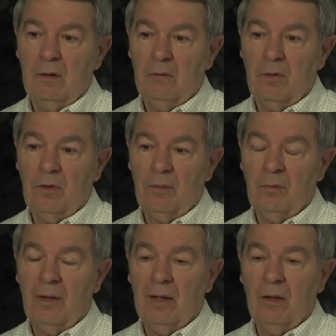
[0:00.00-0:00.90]
multiple
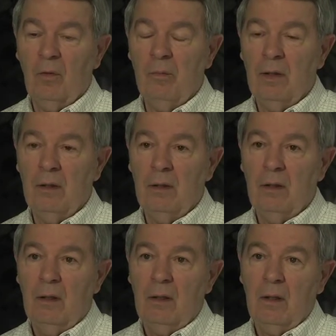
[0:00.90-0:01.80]
myeloma,
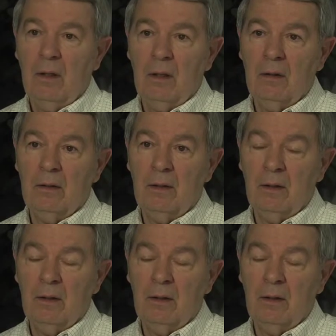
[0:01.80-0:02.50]
and